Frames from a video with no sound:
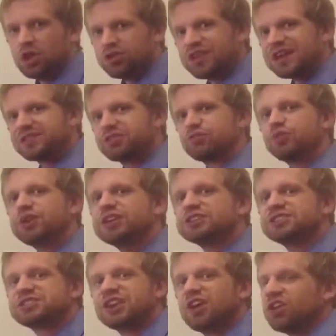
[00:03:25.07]
That 3
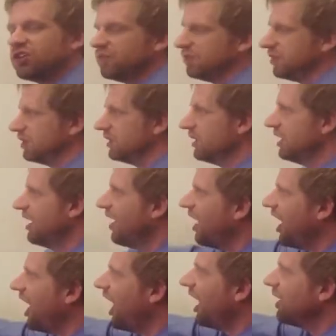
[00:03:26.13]
is telling me
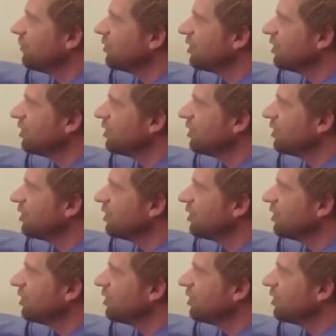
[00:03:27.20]
I'm